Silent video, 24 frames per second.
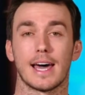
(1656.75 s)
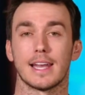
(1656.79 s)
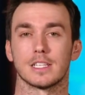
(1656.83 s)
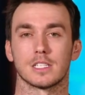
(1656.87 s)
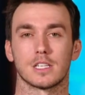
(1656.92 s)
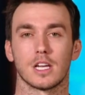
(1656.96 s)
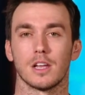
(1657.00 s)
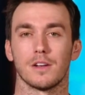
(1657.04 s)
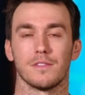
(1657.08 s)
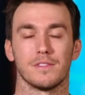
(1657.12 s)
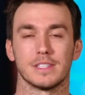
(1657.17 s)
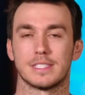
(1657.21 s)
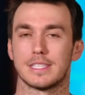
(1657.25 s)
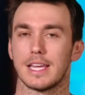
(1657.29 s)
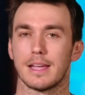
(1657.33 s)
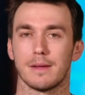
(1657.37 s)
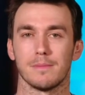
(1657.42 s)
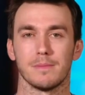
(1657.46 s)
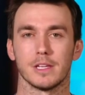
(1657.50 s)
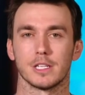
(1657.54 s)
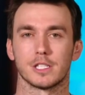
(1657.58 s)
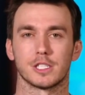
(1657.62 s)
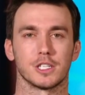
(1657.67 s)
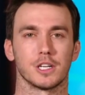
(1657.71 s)
as good of a
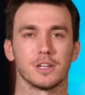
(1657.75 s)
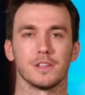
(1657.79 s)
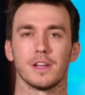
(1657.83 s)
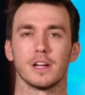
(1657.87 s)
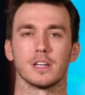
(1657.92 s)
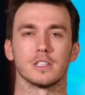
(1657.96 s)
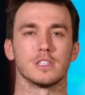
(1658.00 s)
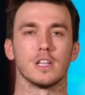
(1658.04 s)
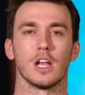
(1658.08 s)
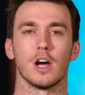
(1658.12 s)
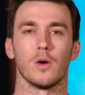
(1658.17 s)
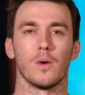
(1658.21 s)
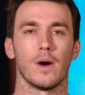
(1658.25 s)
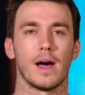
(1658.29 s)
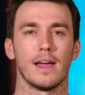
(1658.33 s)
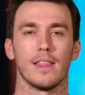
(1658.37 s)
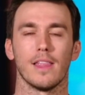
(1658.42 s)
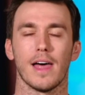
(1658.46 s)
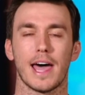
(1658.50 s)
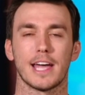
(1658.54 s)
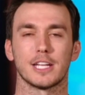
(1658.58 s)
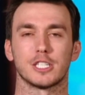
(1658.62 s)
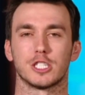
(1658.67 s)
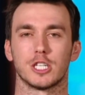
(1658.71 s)
team this year. There's no way.
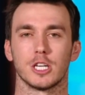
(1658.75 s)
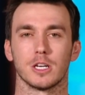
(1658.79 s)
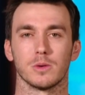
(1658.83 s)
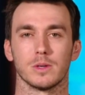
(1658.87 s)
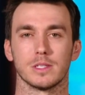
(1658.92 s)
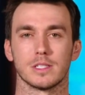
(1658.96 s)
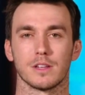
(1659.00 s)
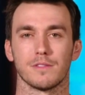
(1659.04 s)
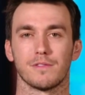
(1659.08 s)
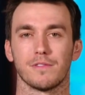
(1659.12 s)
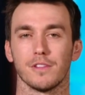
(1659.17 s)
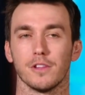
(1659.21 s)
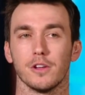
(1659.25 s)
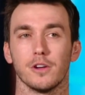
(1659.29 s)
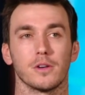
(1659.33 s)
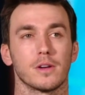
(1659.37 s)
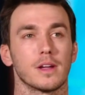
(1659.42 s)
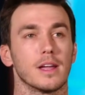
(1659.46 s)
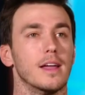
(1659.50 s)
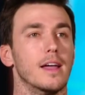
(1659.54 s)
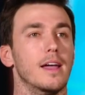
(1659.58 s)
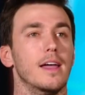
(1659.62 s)
Last year was a fluke.